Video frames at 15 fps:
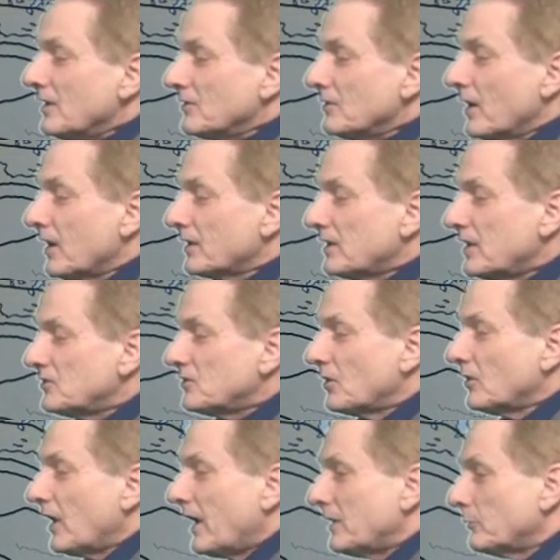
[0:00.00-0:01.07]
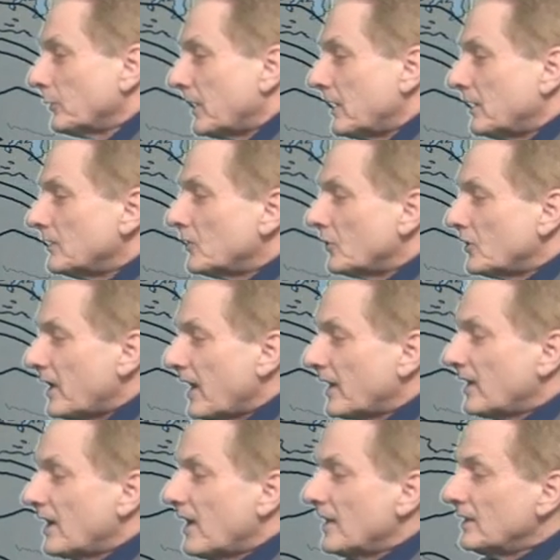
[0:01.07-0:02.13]
Occasional light rain, Kodiak
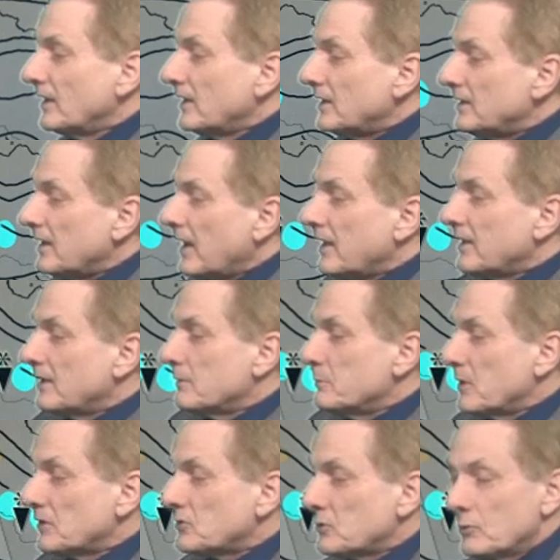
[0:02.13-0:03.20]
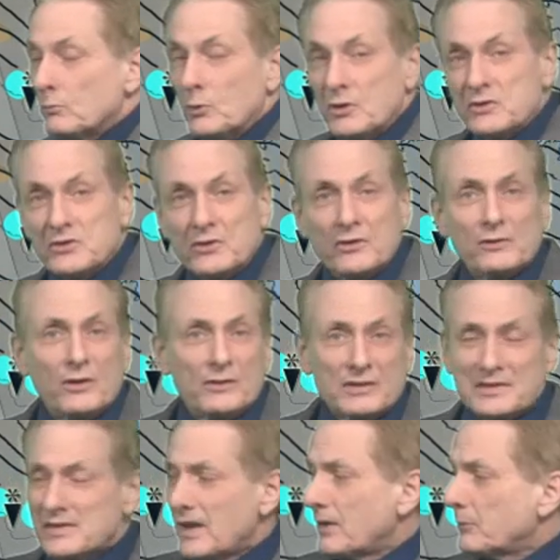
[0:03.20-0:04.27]
Island, and then a mixture of moisture here along the
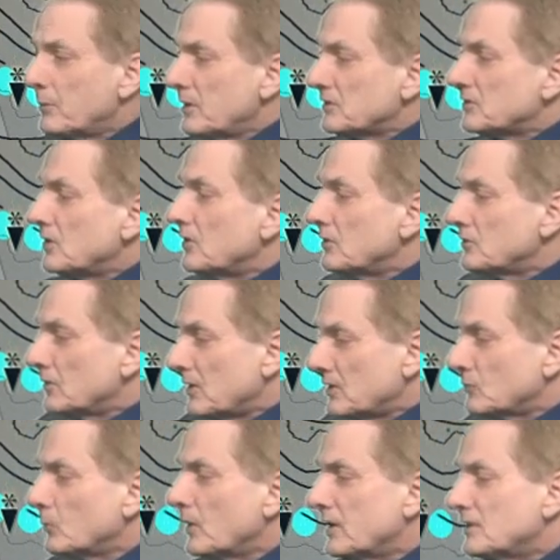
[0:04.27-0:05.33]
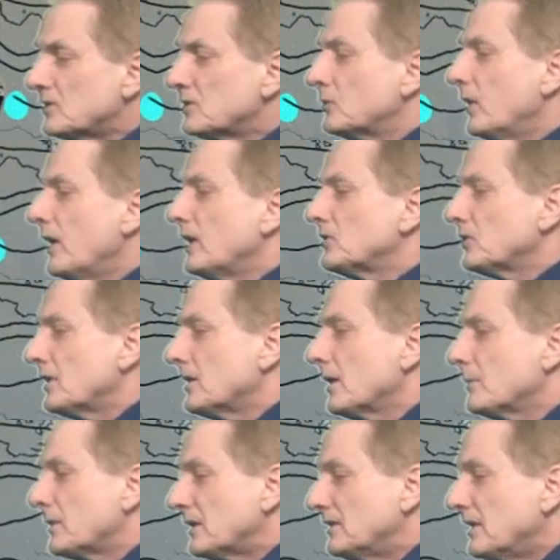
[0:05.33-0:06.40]
southwest coast. So these winds gradually
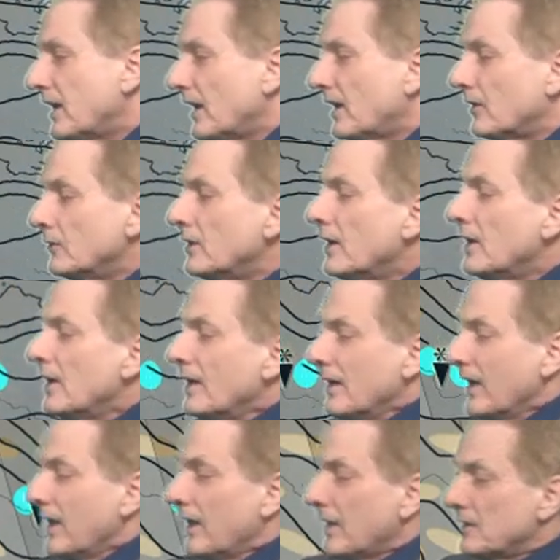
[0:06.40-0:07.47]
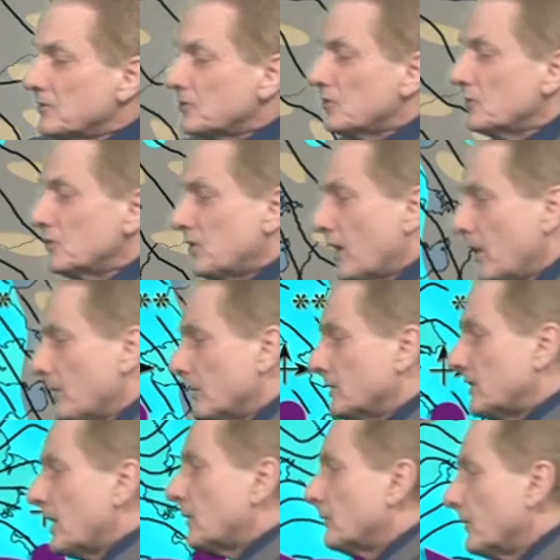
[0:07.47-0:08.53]
coming down and snow showers
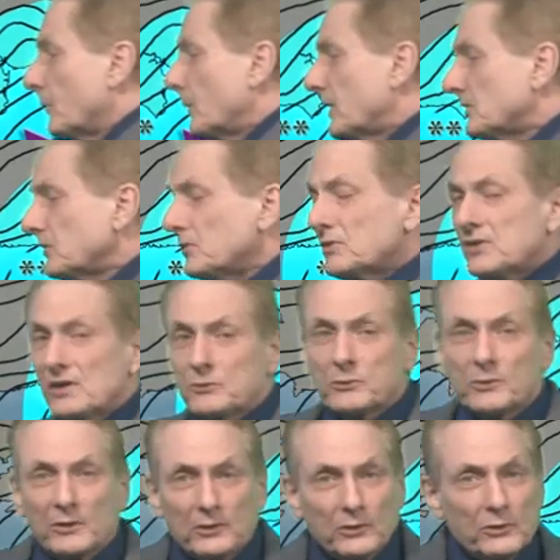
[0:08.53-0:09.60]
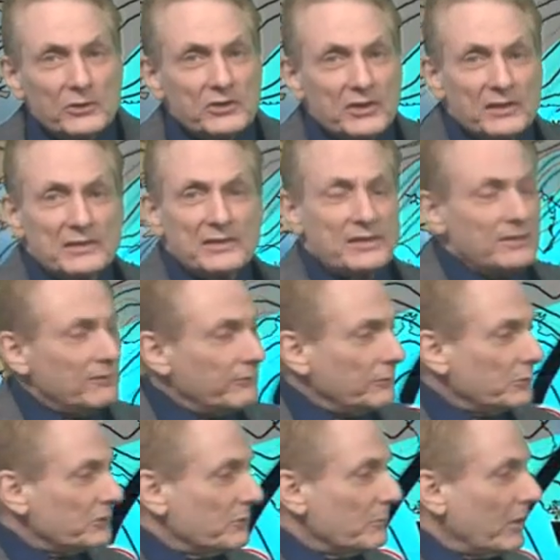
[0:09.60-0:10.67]
out over the western central Aleutians. For
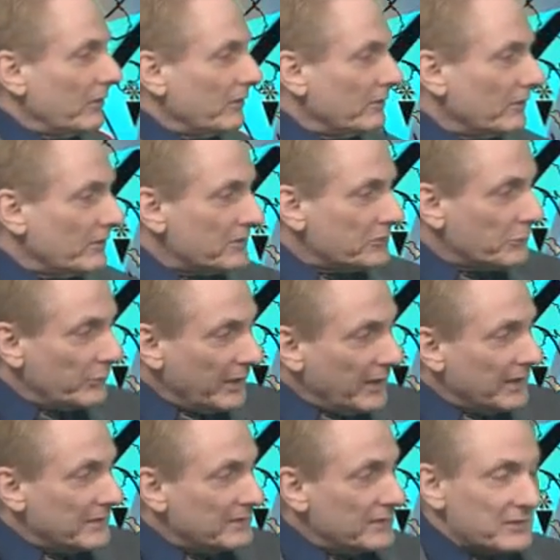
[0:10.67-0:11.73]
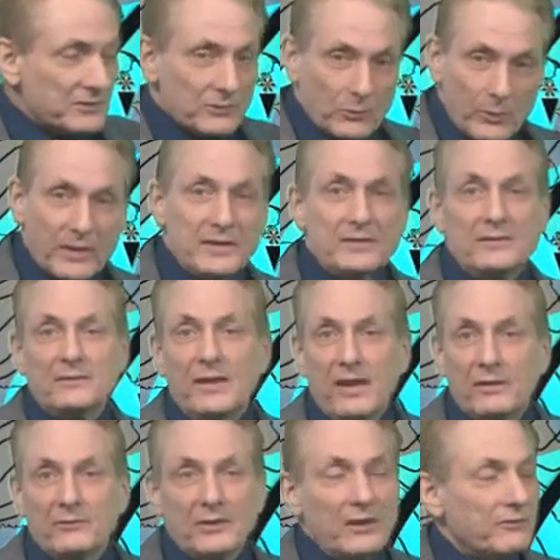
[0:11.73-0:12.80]
tomorrow, this rain doesn't quite
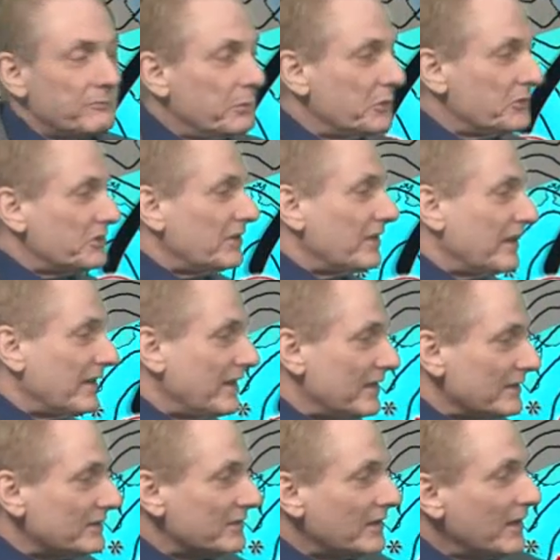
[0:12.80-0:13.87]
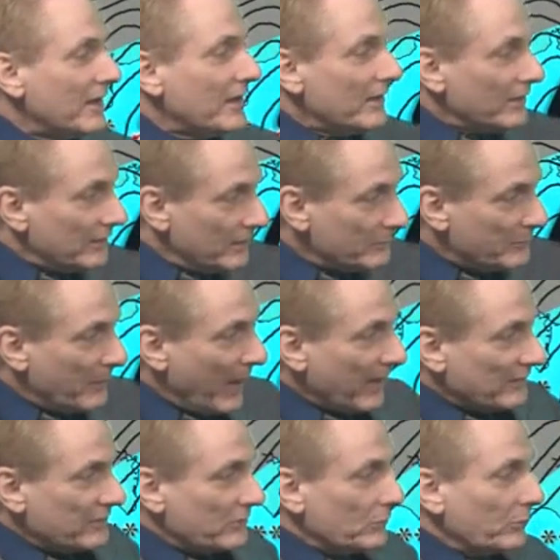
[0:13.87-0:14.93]
have enough push to the east, comes back
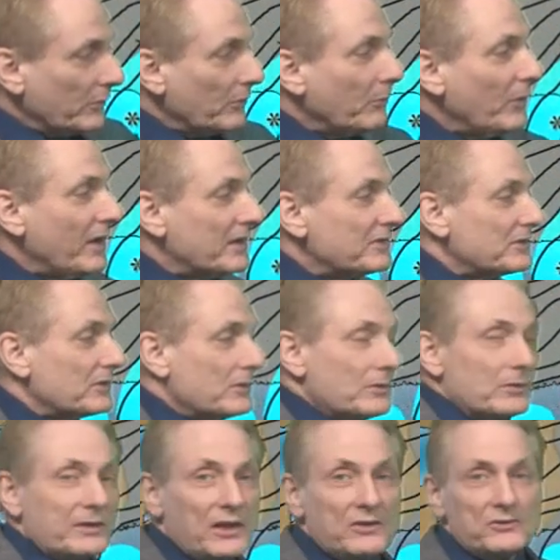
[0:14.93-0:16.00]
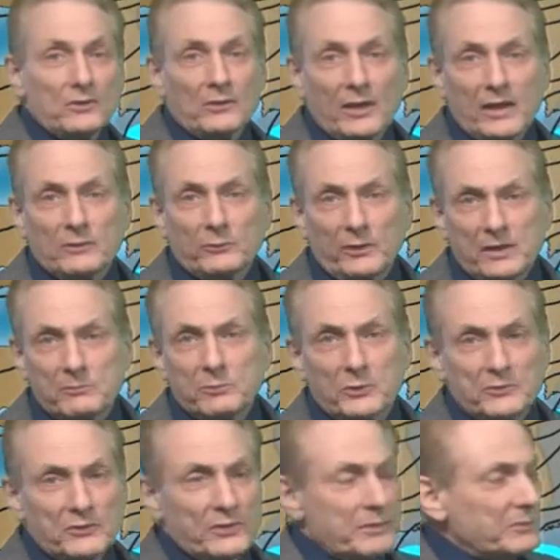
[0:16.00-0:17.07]
to the northwest, so occasional light rain,
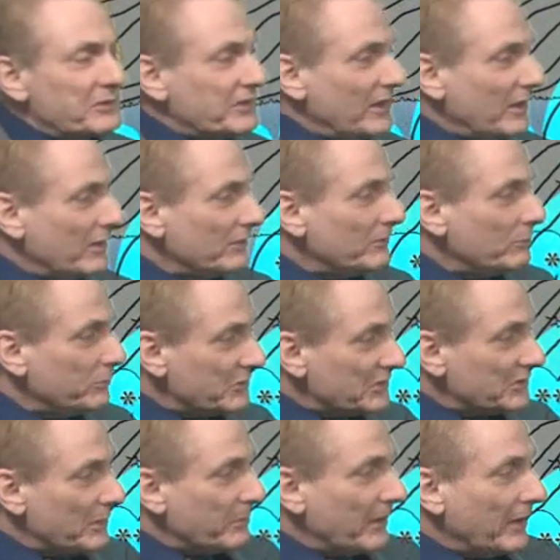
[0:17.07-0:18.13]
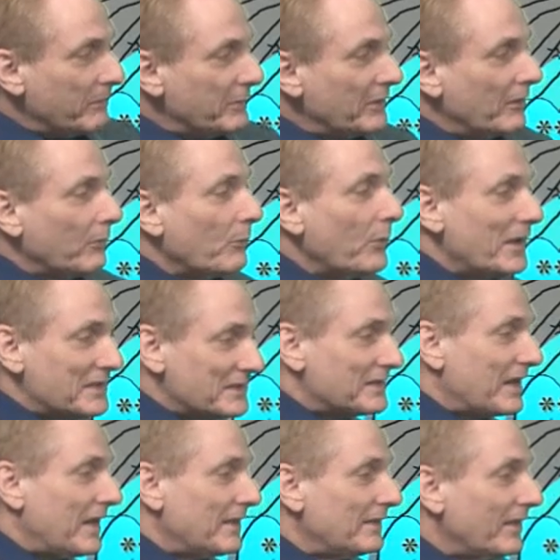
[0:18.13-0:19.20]
Prince William Sound, slipping up into the west
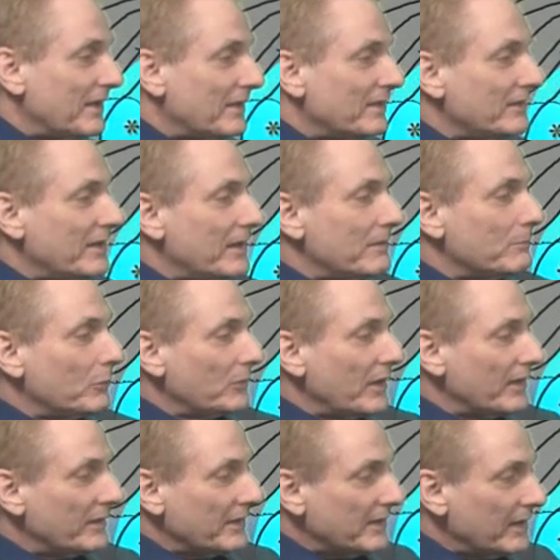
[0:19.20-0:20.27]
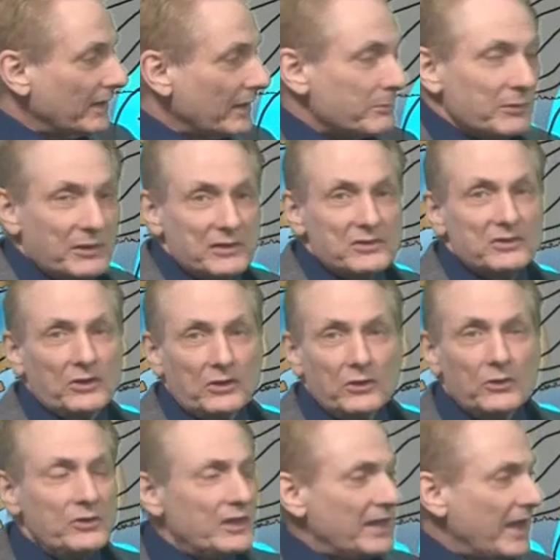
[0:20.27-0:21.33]
side late in the day, more likely Kenai Peninsula,
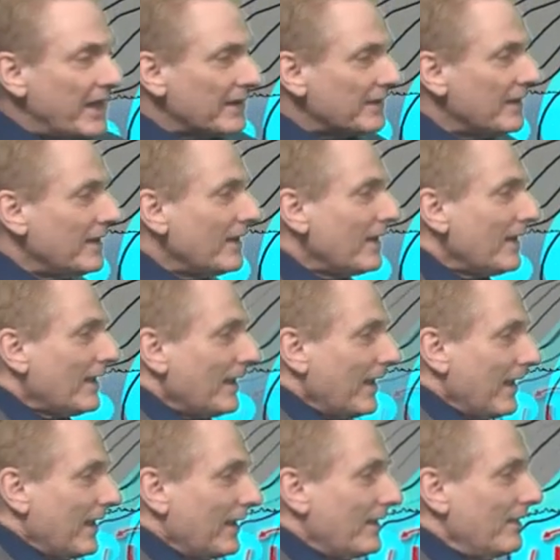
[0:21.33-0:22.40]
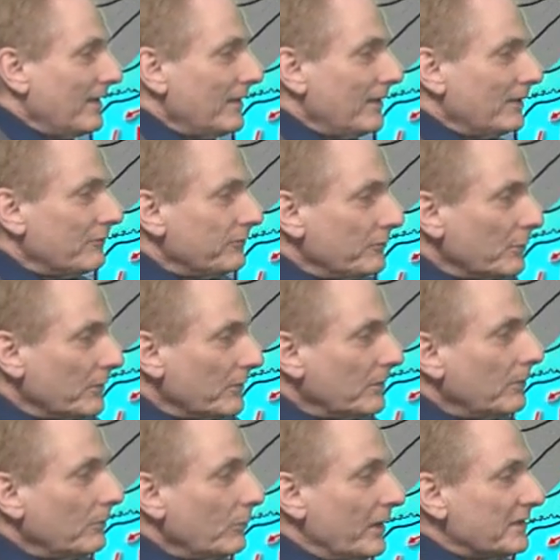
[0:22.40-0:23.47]
Kodiak. And then for
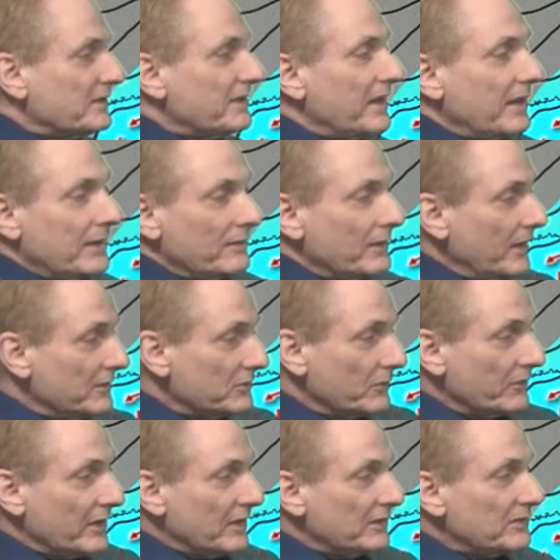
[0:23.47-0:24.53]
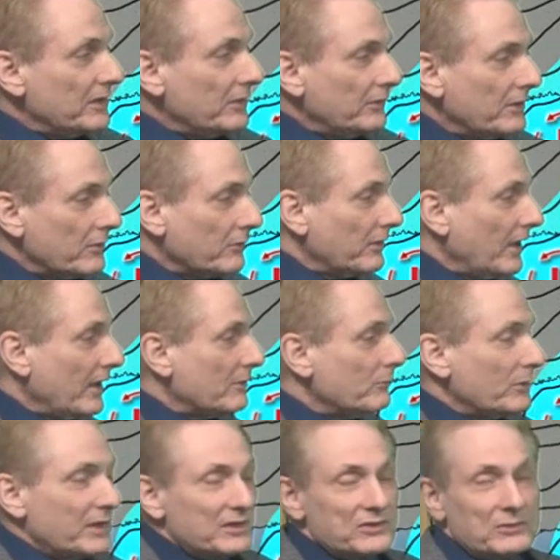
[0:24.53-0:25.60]
Wednesday, nice over the interior, light
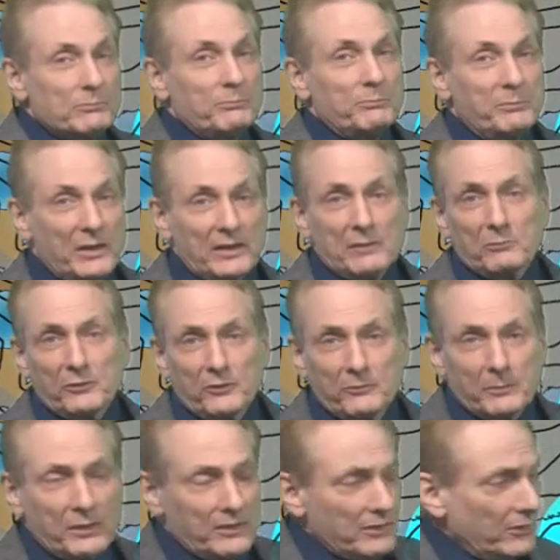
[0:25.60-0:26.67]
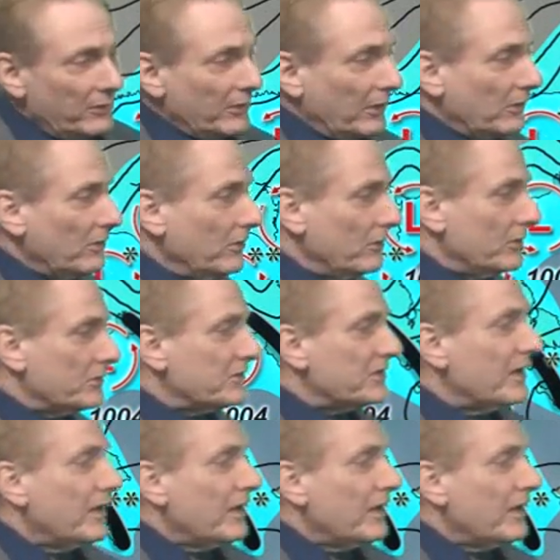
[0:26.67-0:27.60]
winds, a big improvement in the Arctic coast.